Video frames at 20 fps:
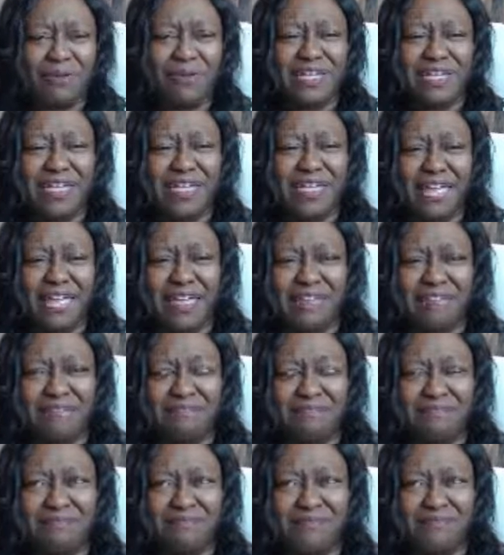really can't
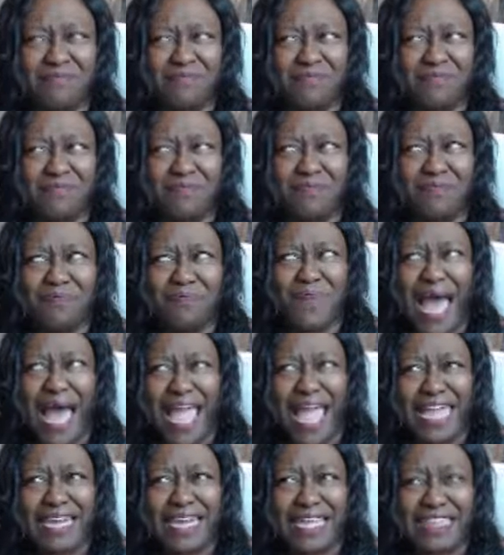
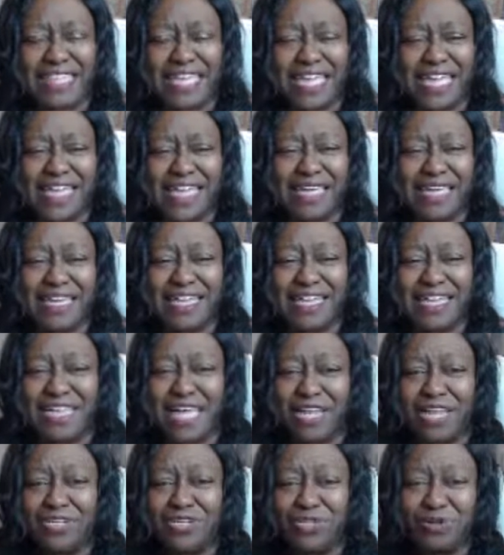buy anything unless
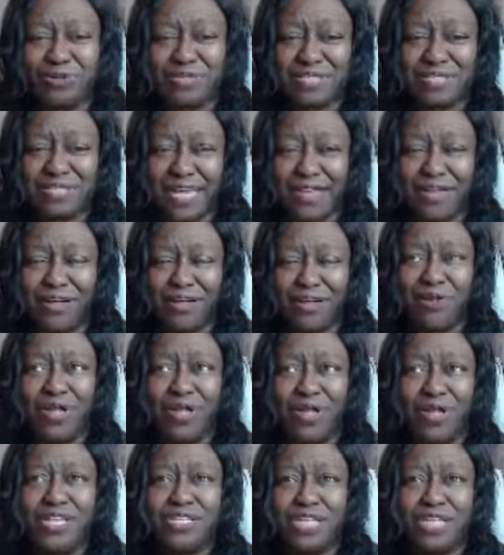I do sell
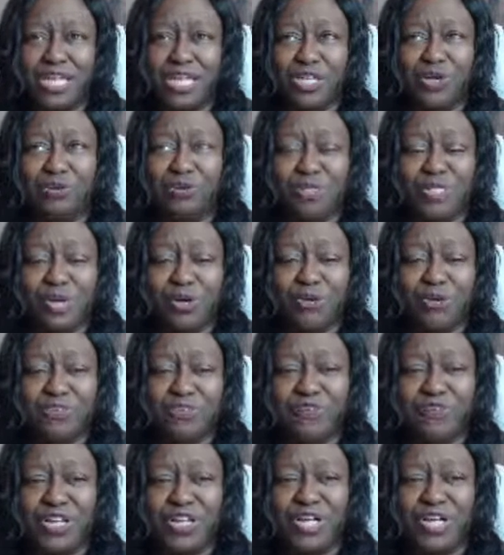and use those
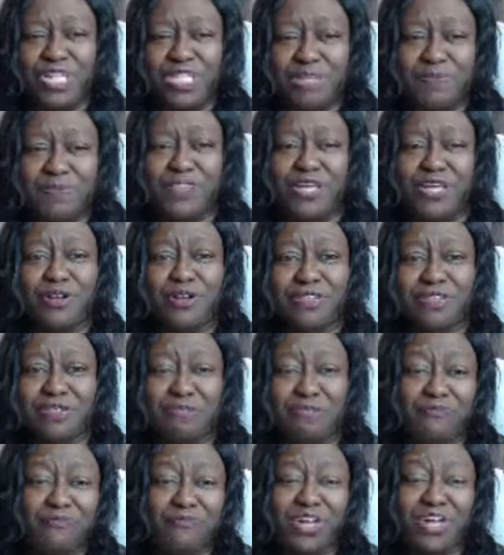funds. But there's
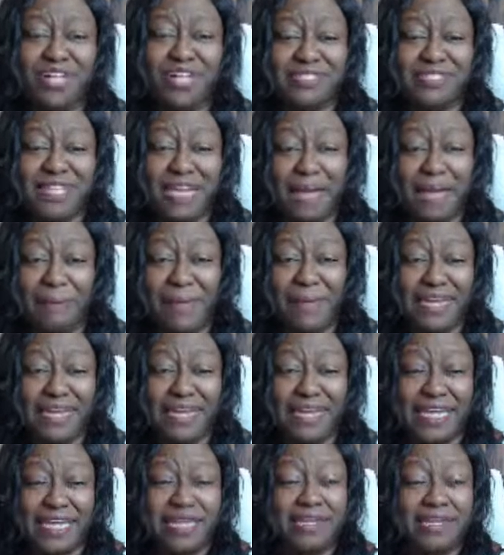some funds that I may
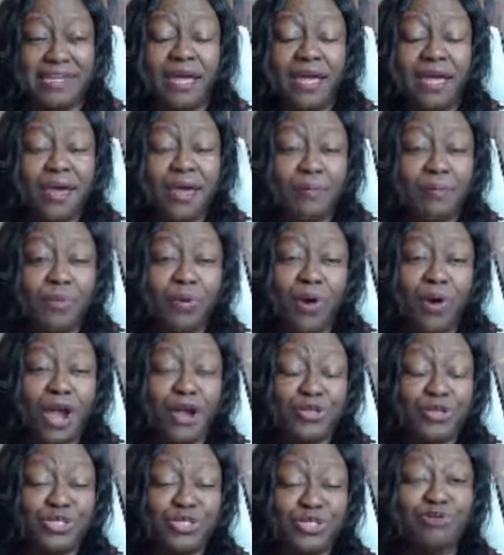need
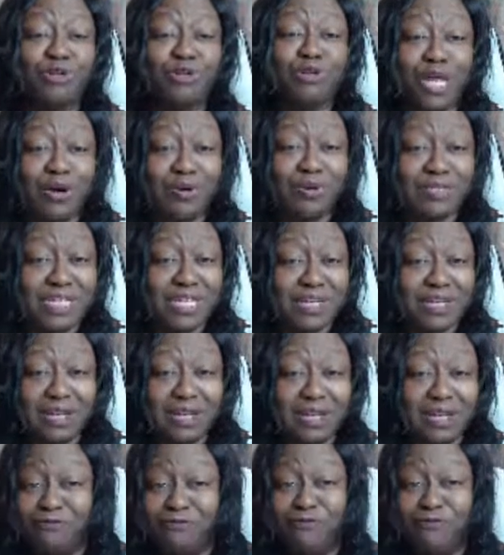prior to closing
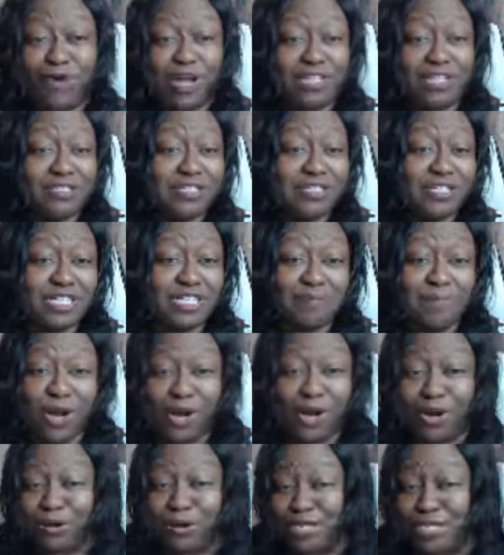upfront, such as my
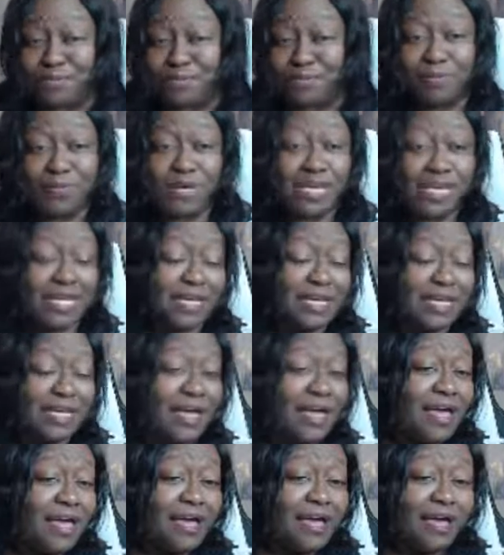earnest money
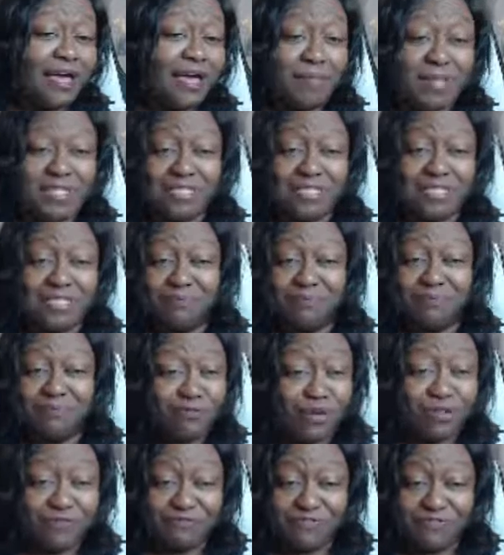and some
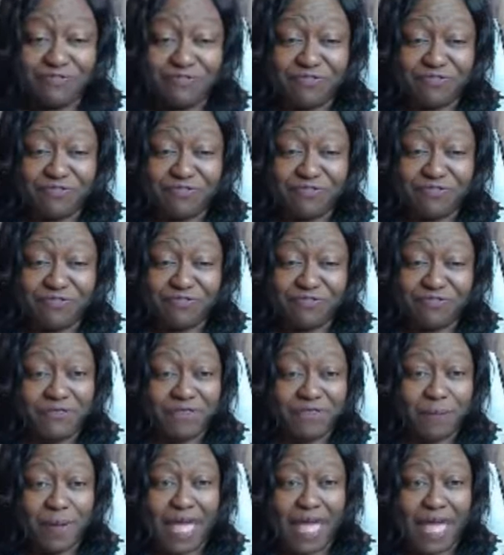upfront fees that I have
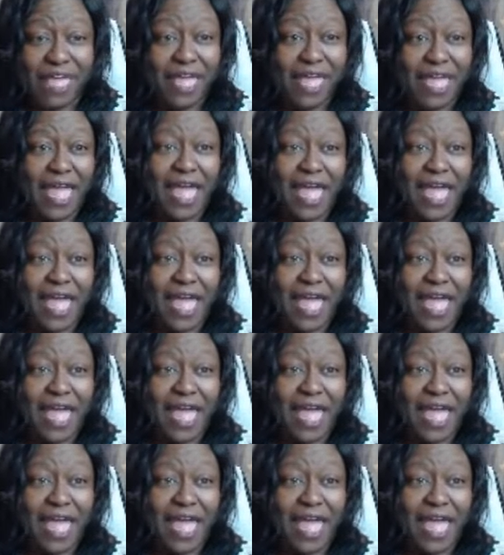to pay.